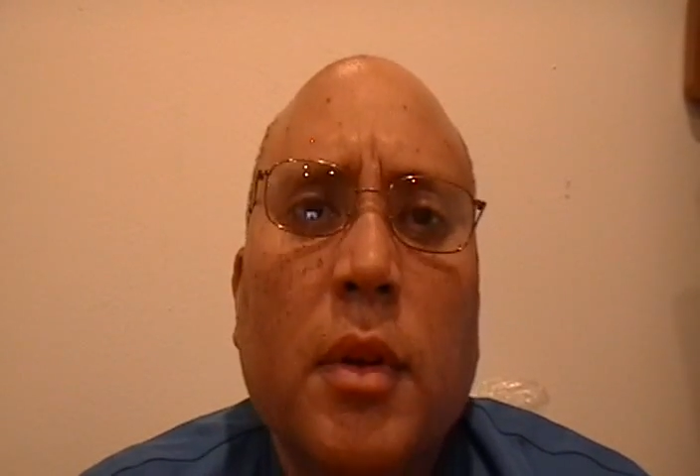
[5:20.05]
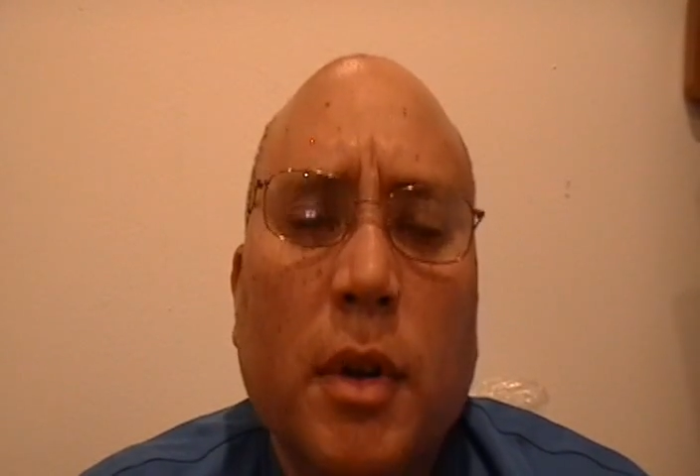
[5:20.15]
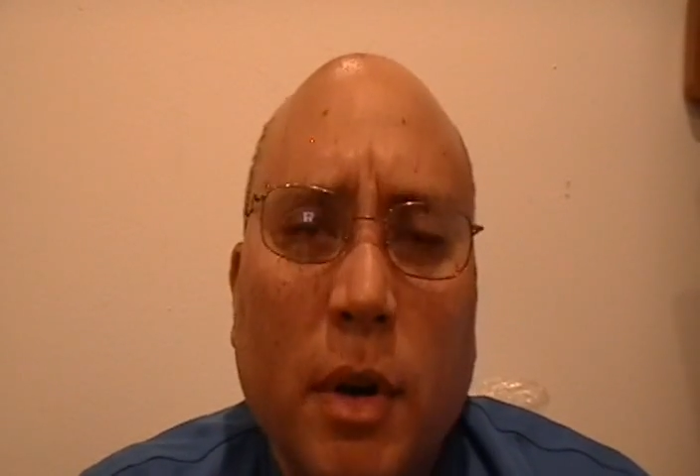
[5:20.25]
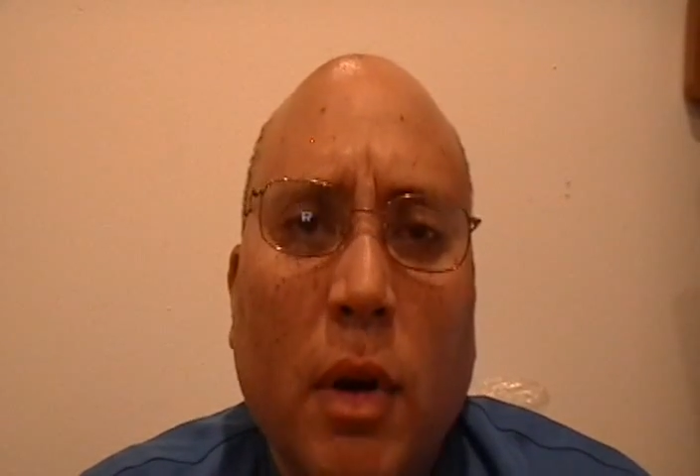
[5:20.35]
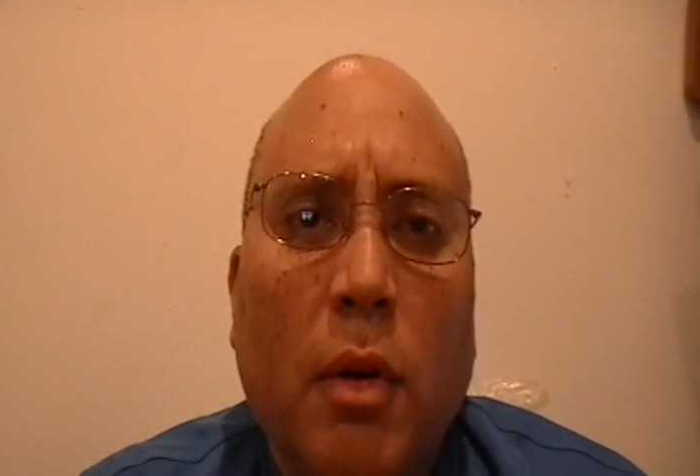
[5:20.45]

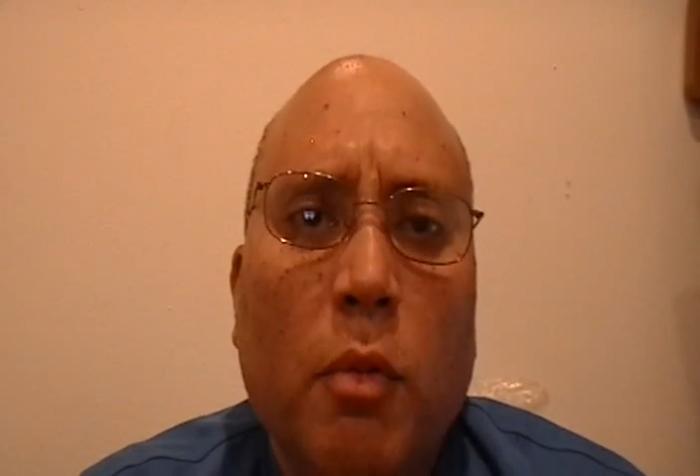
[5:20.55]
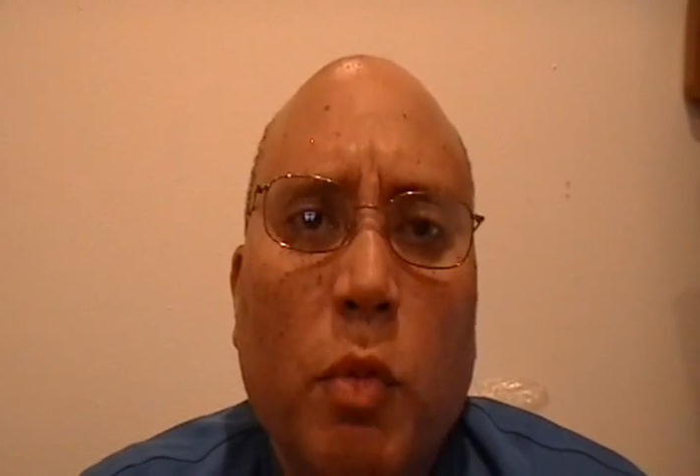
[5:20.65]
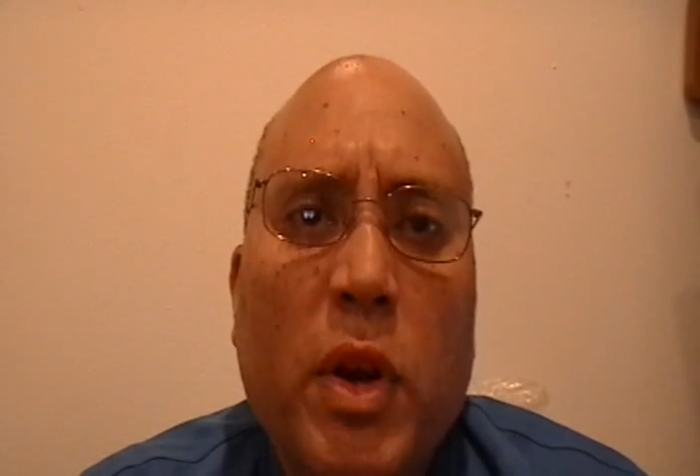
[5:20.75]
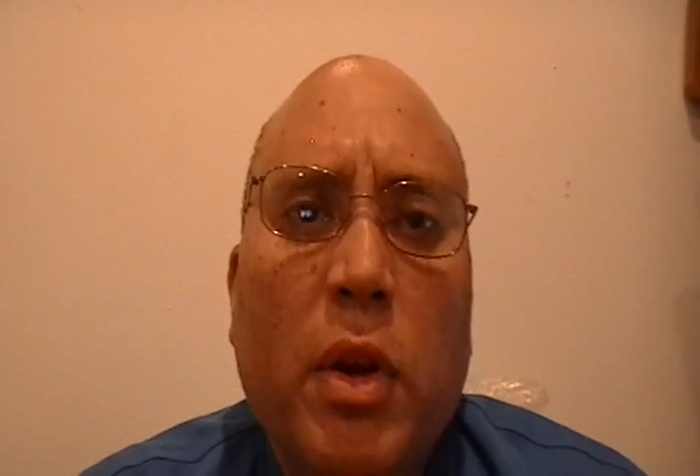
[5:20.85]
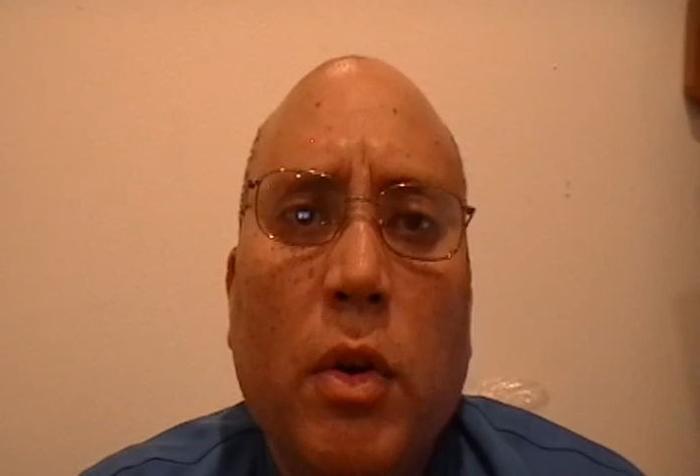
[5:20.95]
You know,
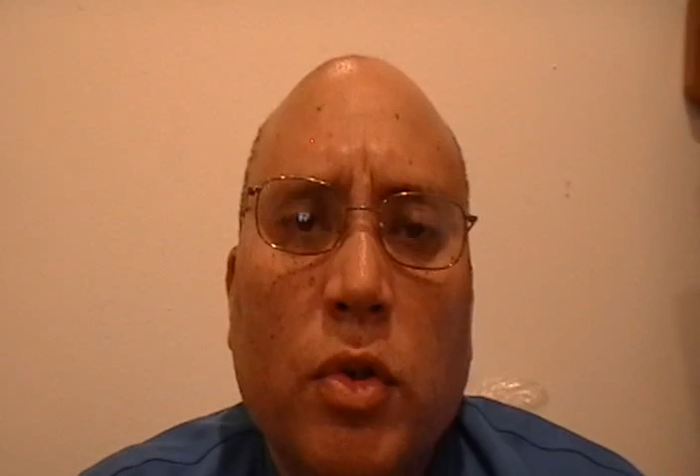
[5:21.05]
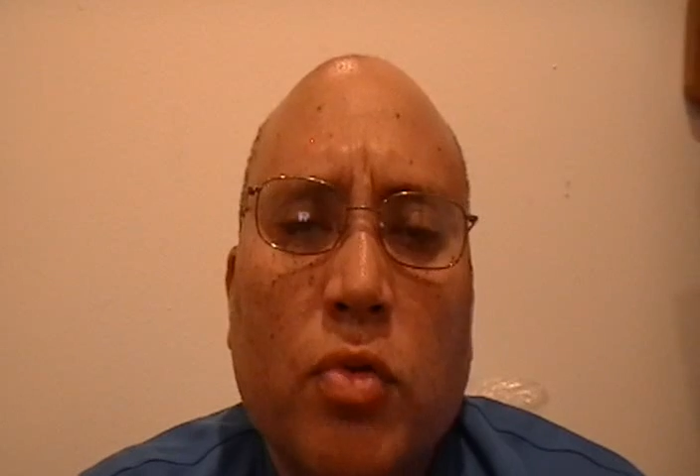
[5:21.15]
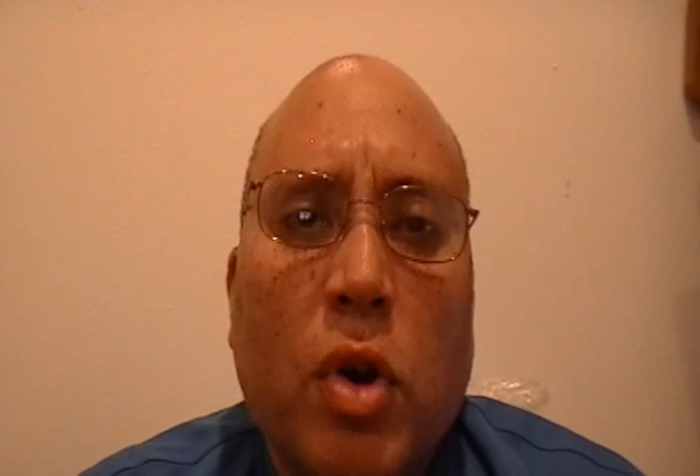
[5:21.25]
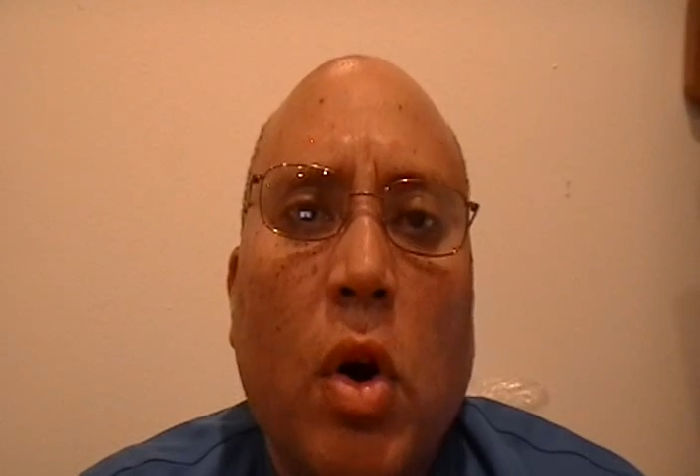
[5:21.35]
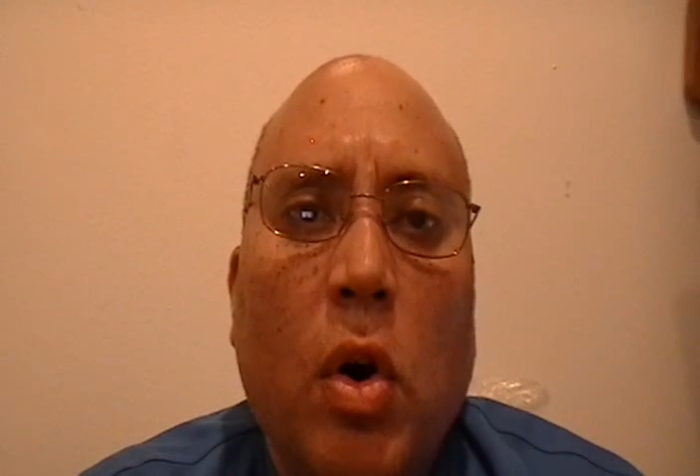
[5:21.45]
real
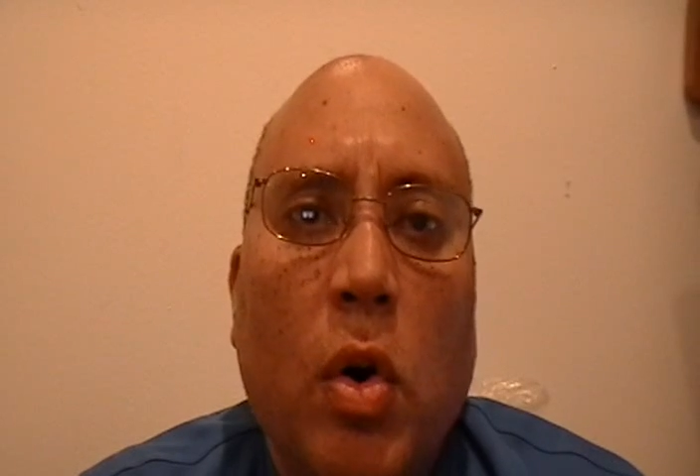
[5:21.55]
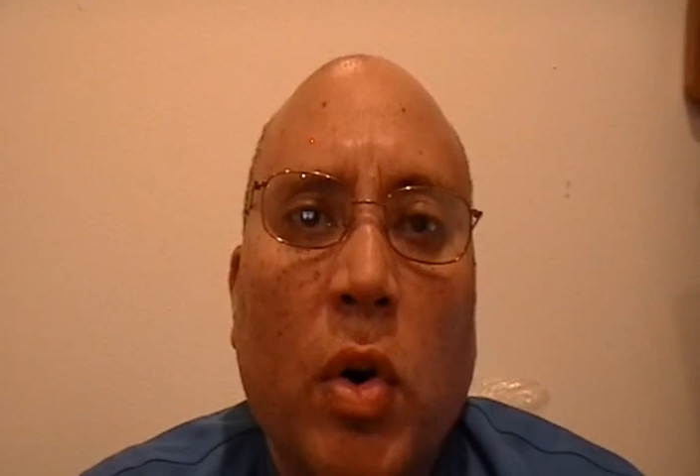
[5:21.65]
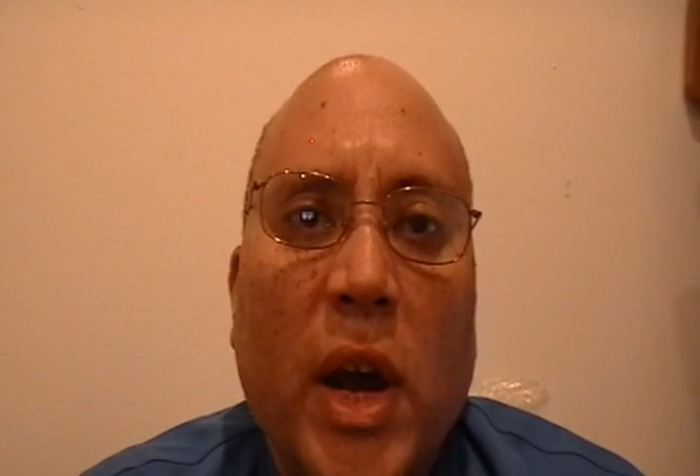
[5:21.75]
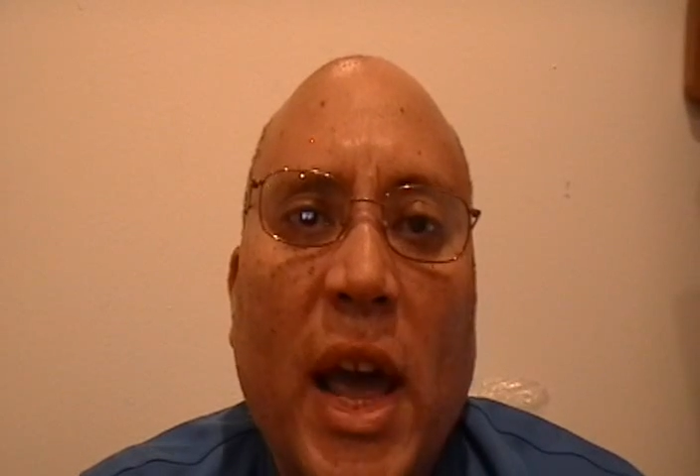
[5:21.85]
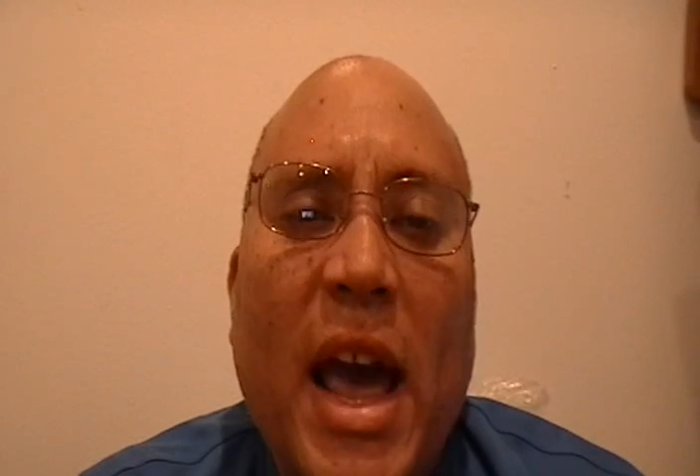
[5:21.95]

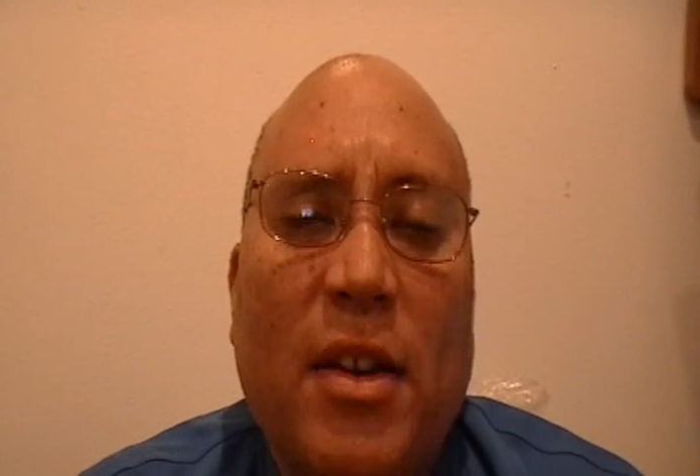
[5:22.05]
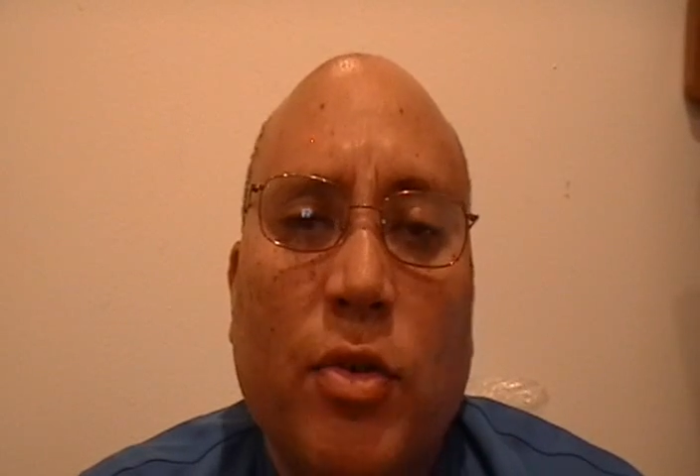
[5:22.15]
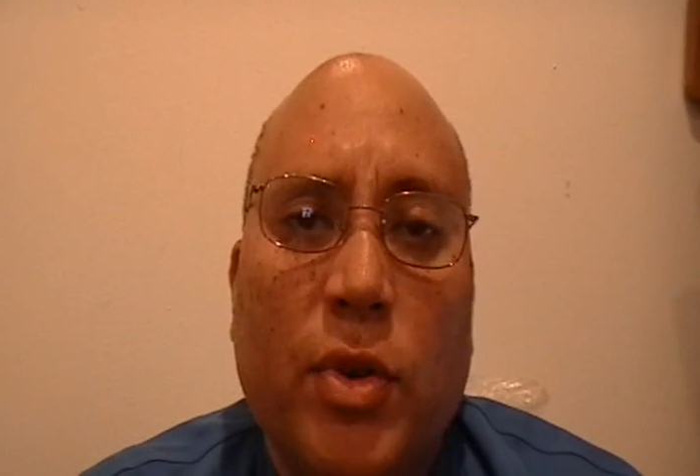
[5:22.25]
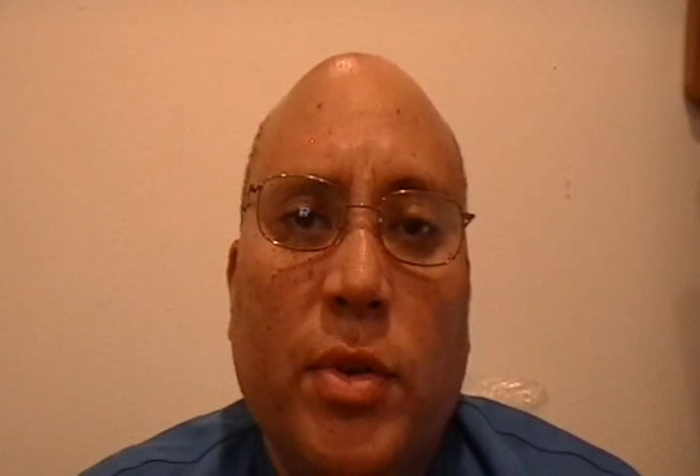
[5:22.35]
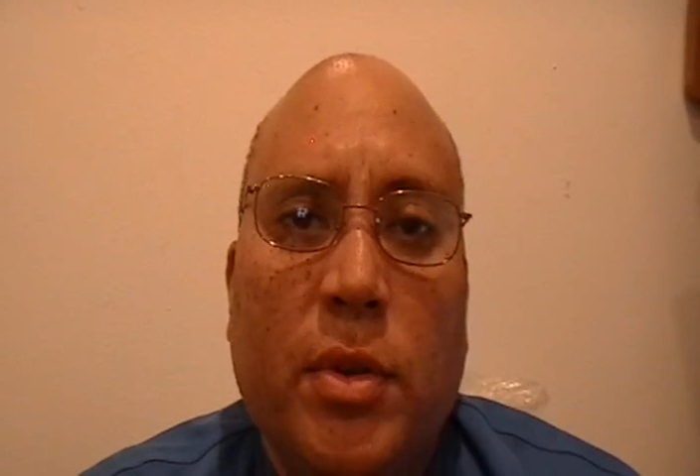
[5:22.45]
strong
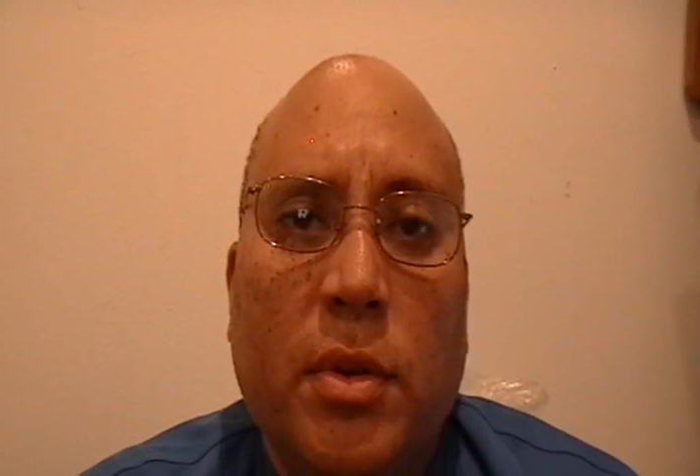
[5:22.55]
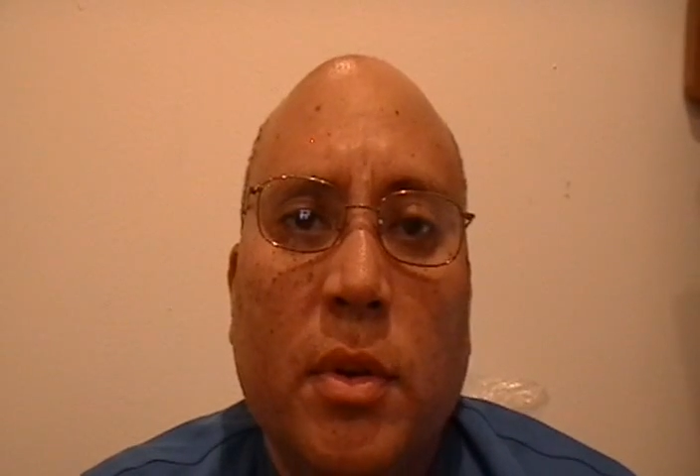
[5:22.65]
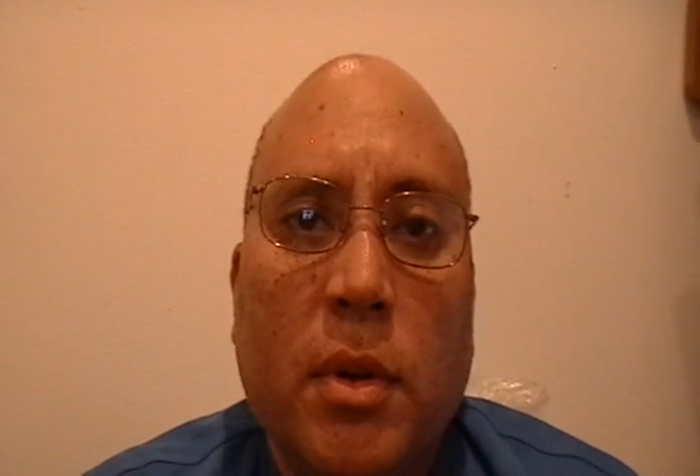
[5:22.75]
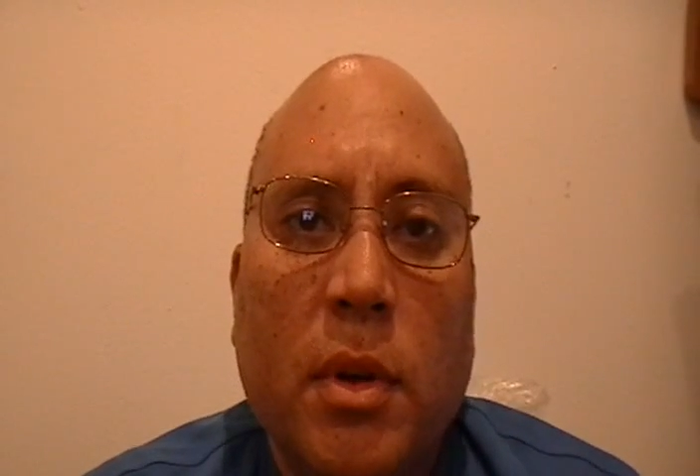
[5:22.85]
actress.